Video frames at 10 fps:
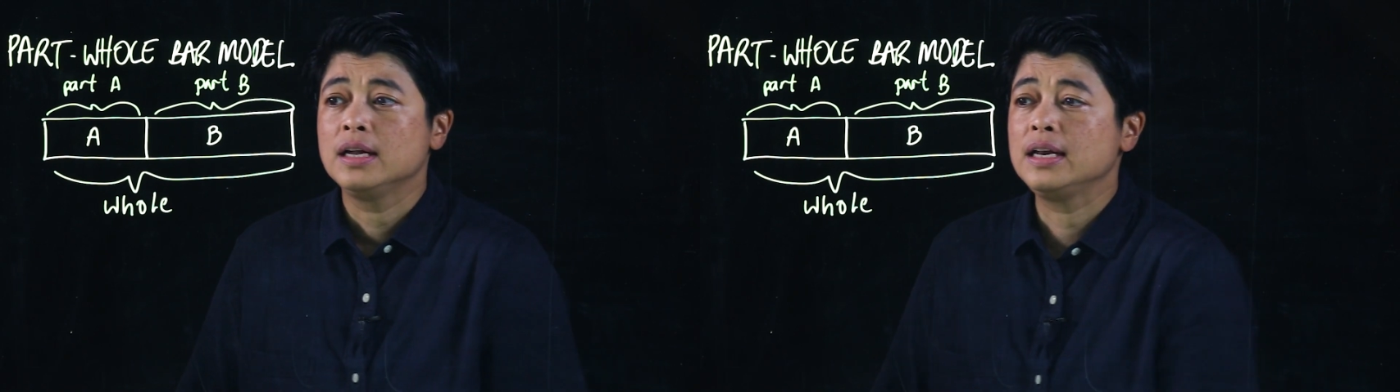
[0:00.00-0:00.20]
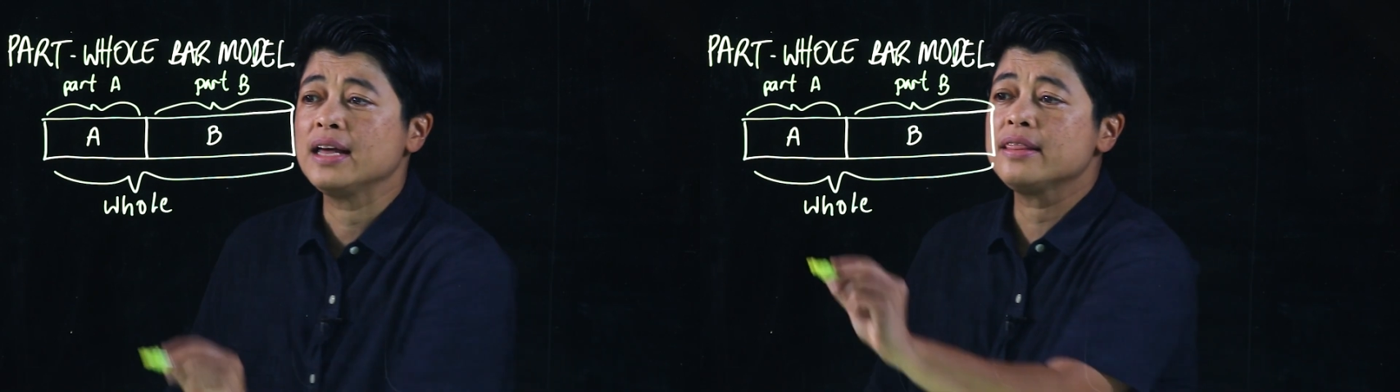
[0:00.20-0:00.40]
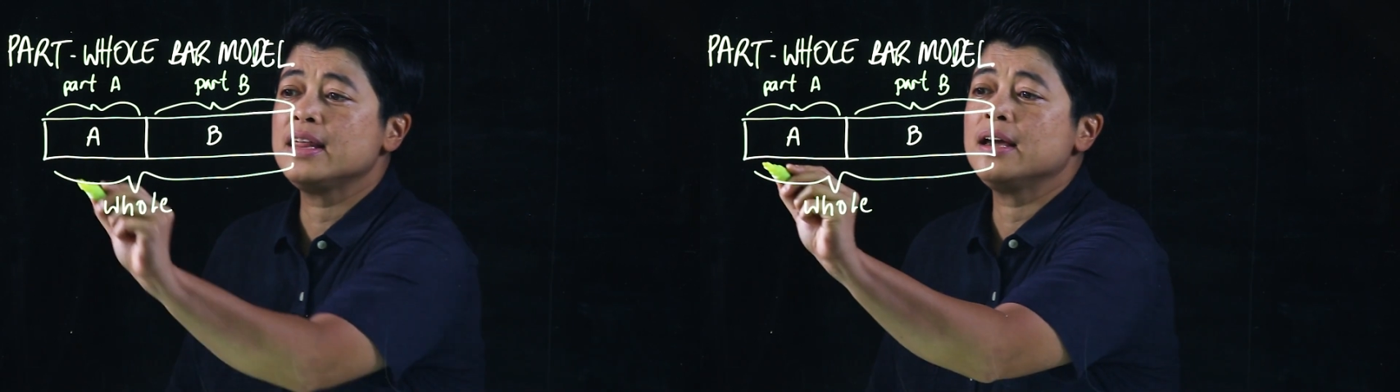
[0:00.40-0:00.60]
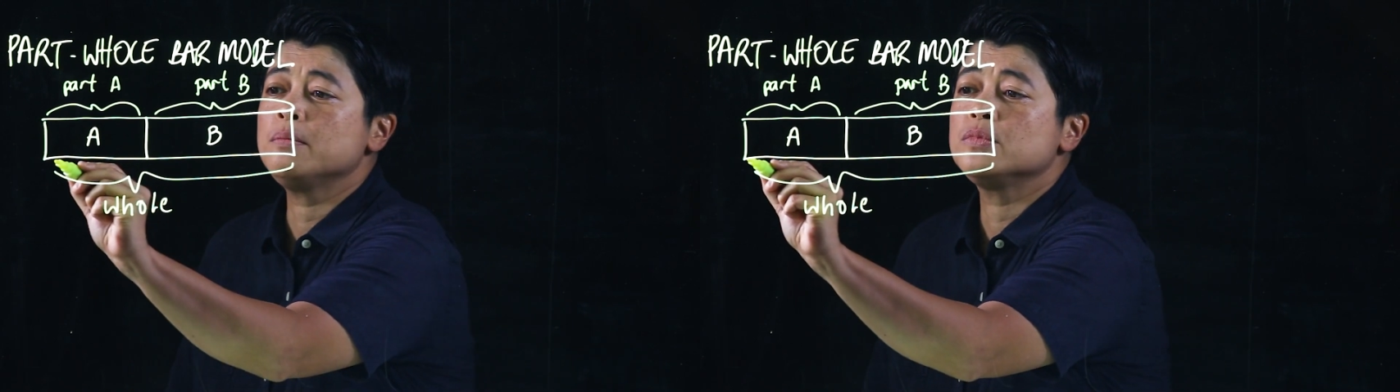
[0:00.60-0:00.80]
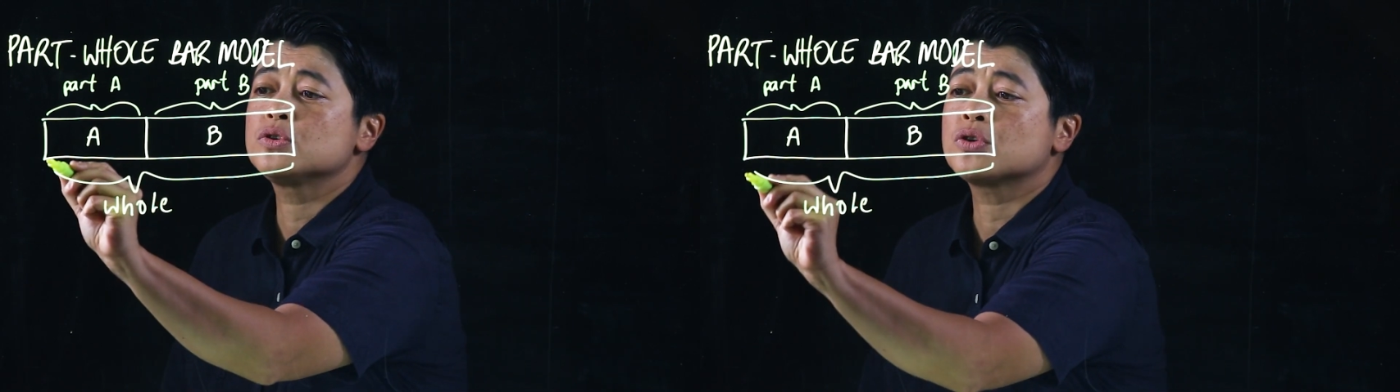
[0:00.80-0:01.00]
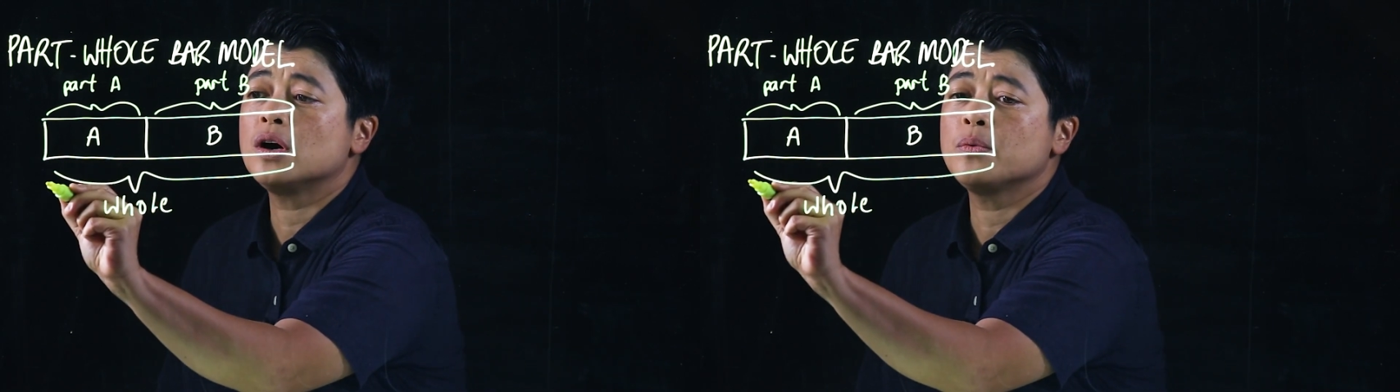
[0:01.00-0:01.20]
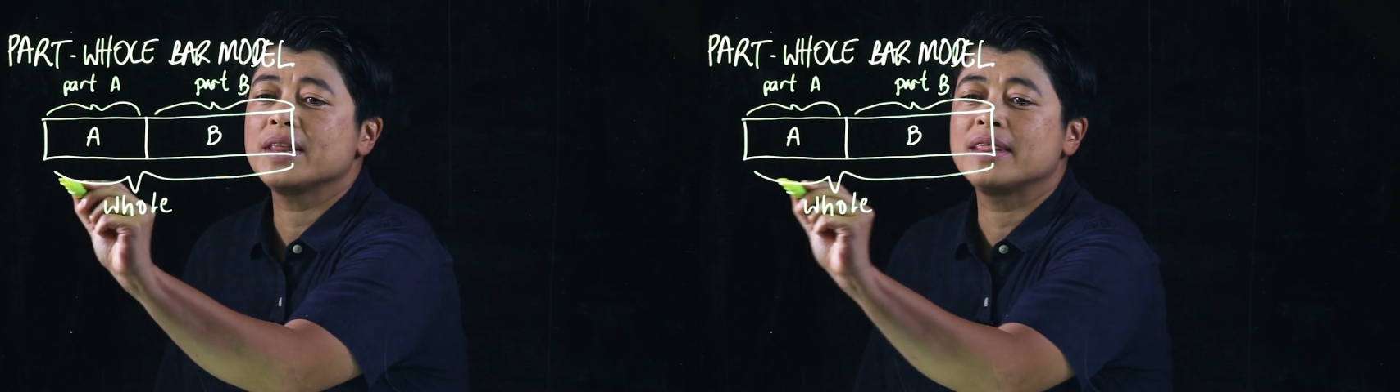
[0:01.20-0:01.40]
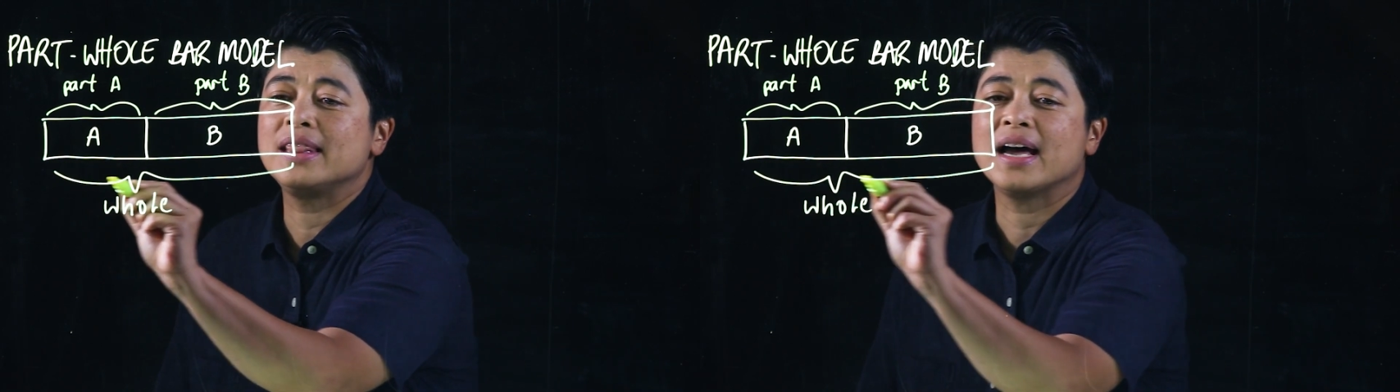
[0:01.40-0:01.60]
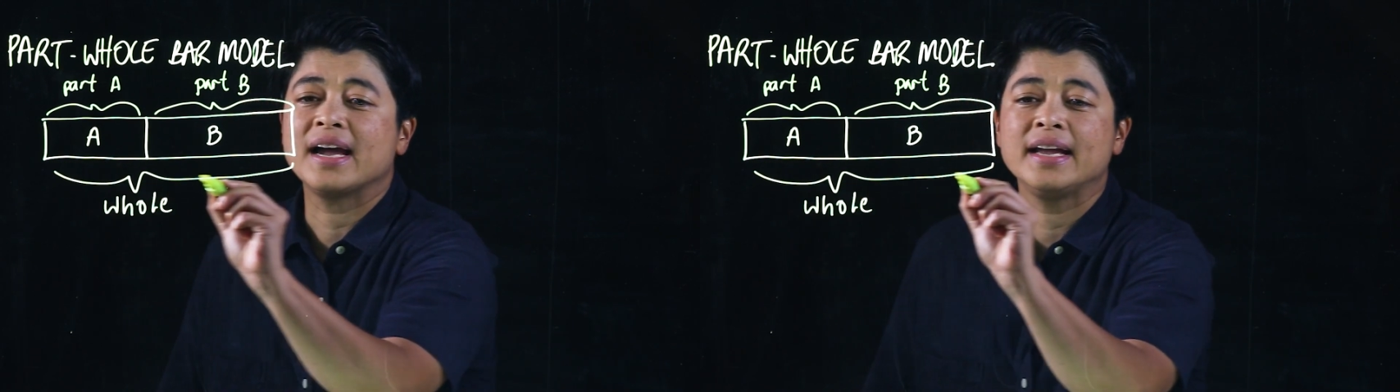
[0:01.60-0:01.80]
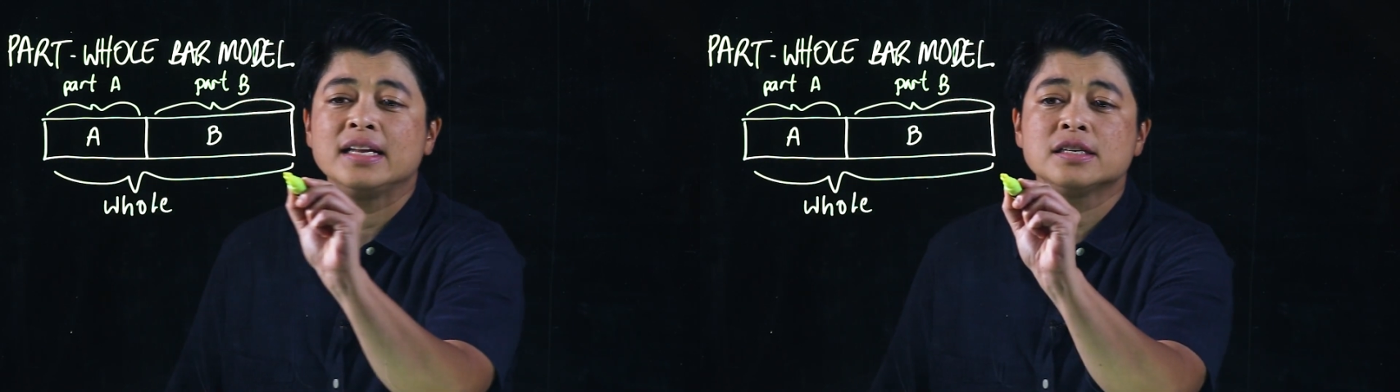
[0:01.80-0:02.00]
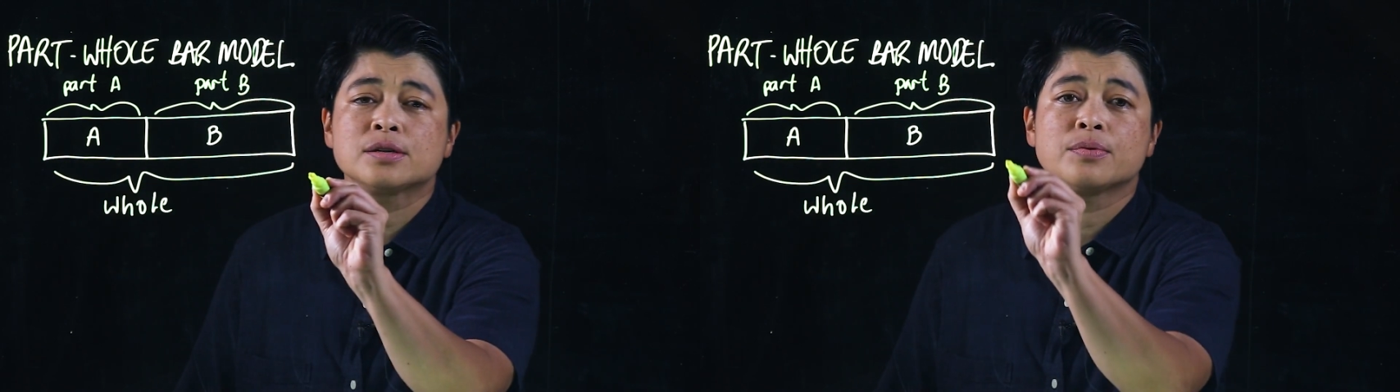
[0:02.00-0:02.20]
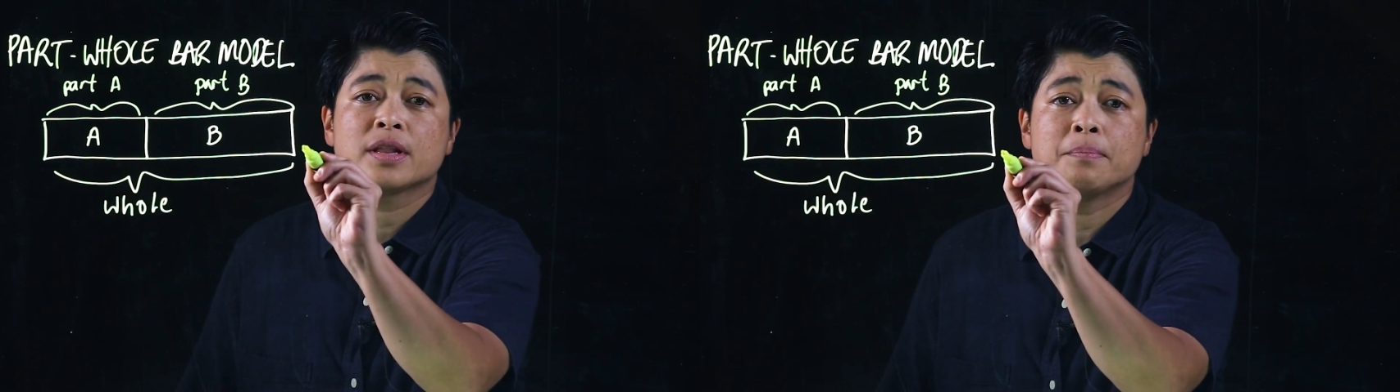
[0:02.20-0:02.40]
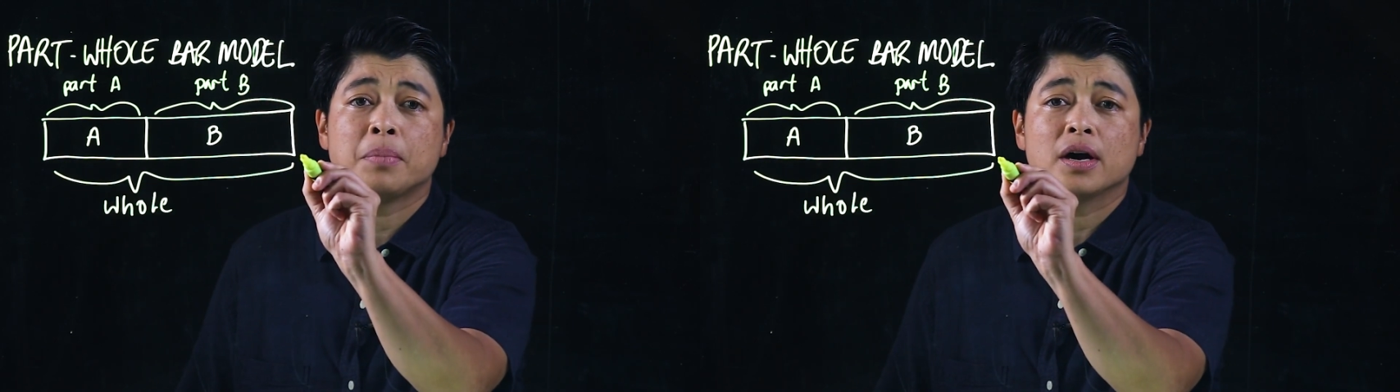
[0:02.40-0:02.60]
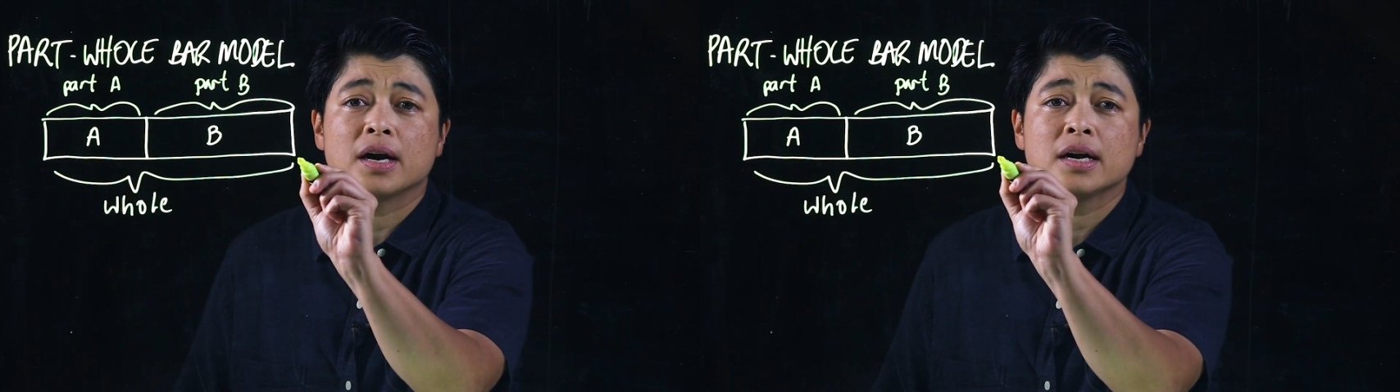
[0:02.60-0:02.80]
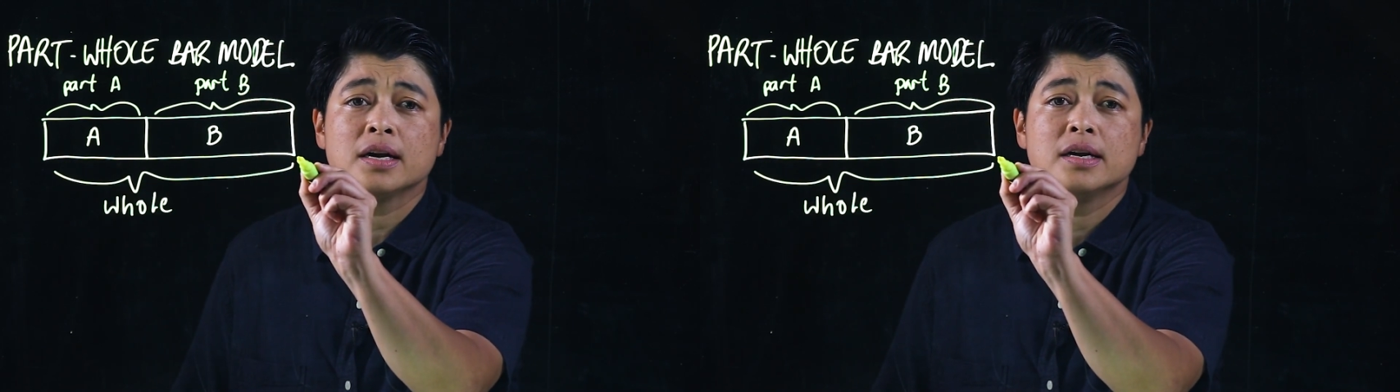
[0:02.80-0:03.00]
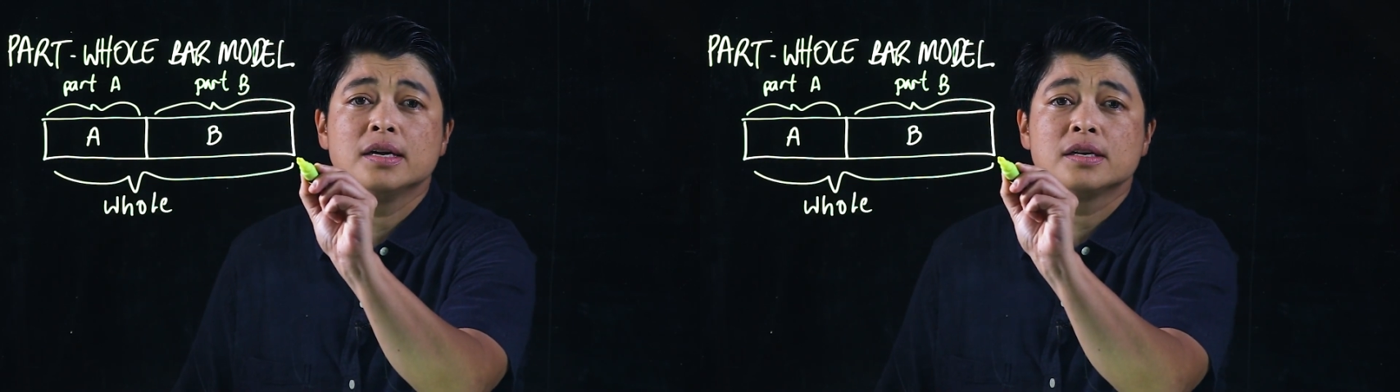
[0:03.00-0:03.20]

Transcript: let them draw with lines with a bar